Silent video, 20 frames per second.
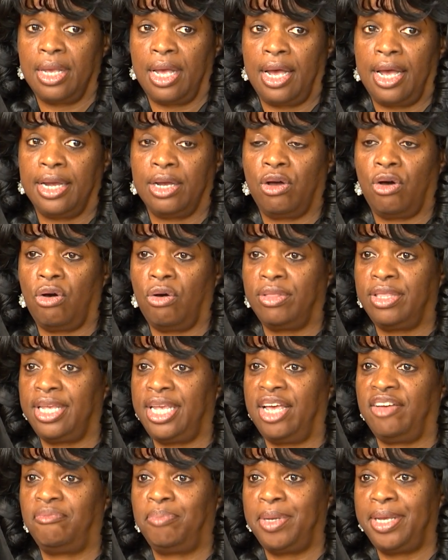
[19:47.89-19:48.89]
I called the
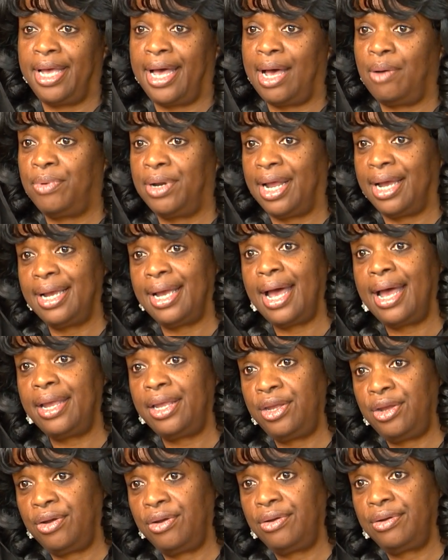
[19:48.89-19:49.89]
FBI when I got
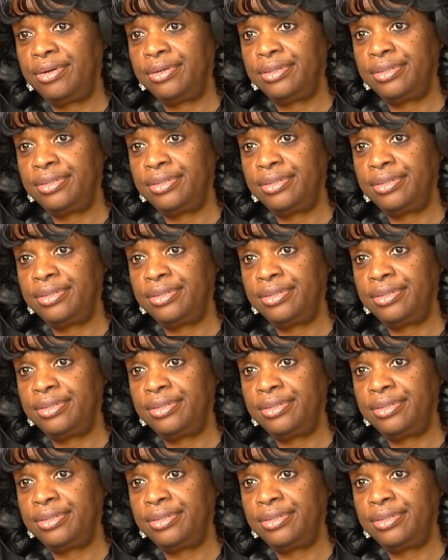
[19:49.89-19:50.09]
here